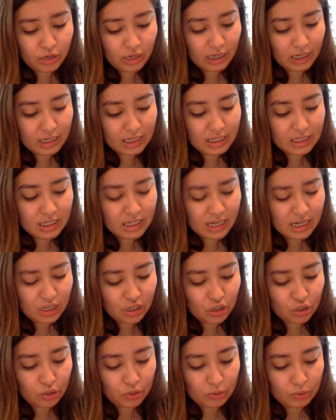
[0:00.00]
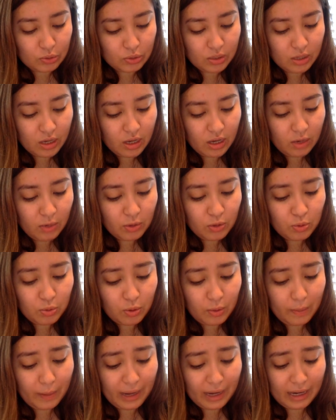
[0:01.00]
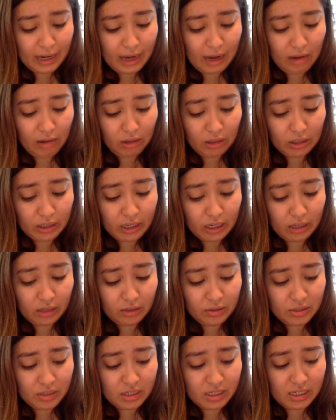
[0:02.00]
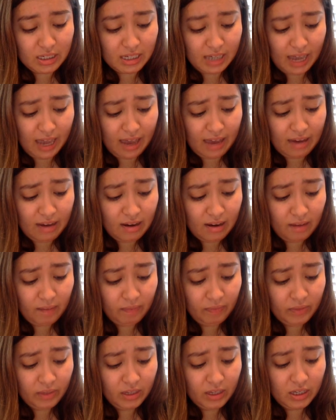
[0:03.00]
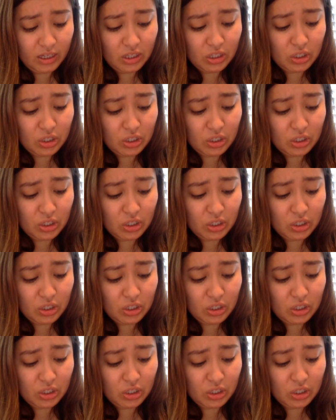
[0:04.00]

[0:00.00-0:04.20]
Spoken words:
shoestring in his tennis shoes, which were by now looking close to dead,